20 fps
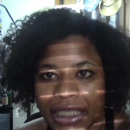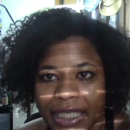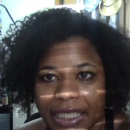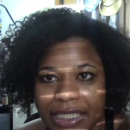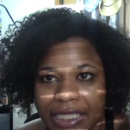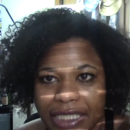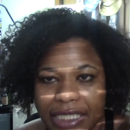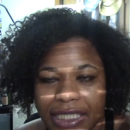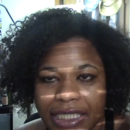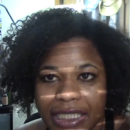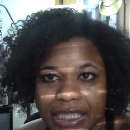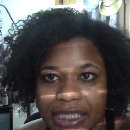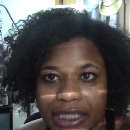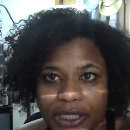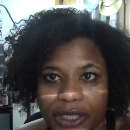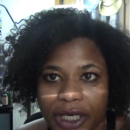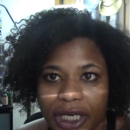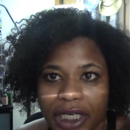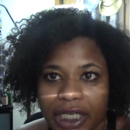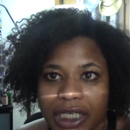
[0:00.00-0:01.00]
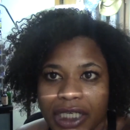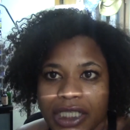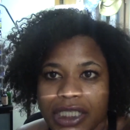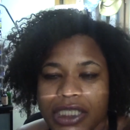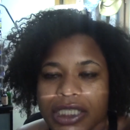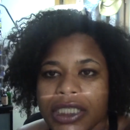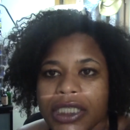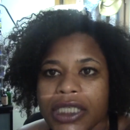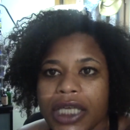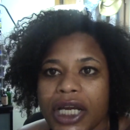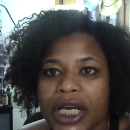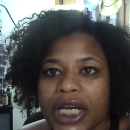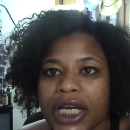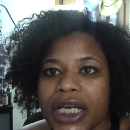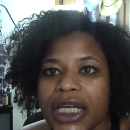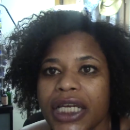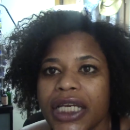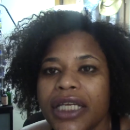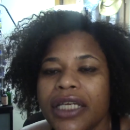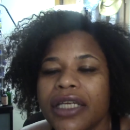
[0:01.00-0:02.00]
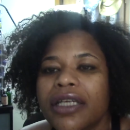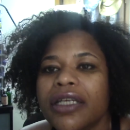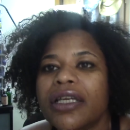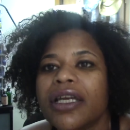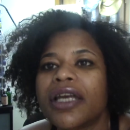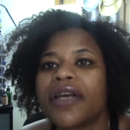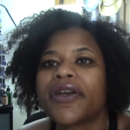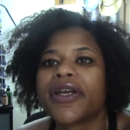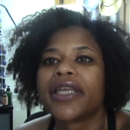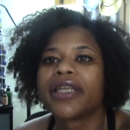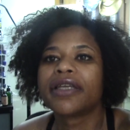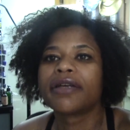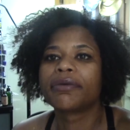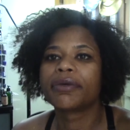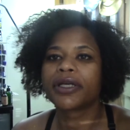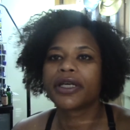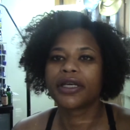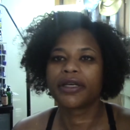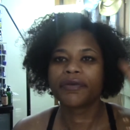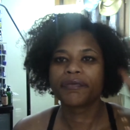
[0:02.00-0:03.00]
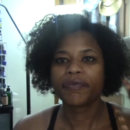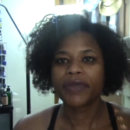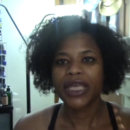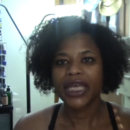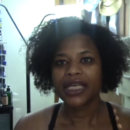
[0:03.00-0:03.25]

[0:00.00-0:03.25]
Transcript: it's gonna get dark. Sorry. Okay, there we go.